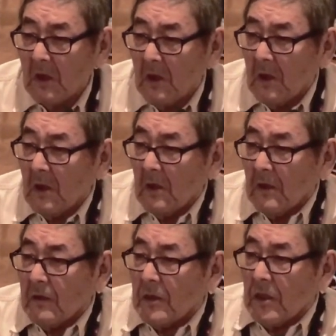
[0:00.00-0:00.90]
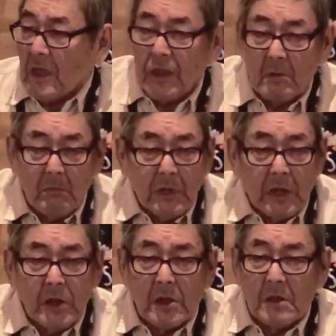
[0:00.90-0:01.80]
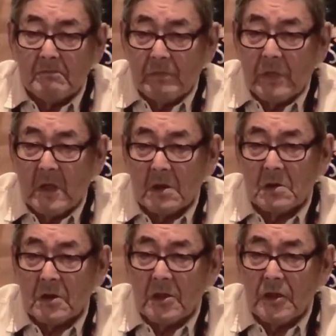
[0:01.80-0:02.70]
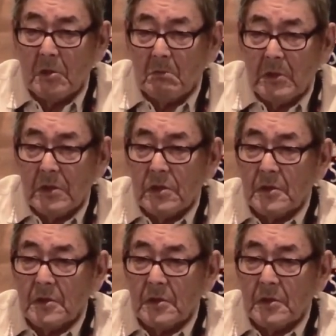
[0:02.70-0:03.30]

the enemy. Our enemy is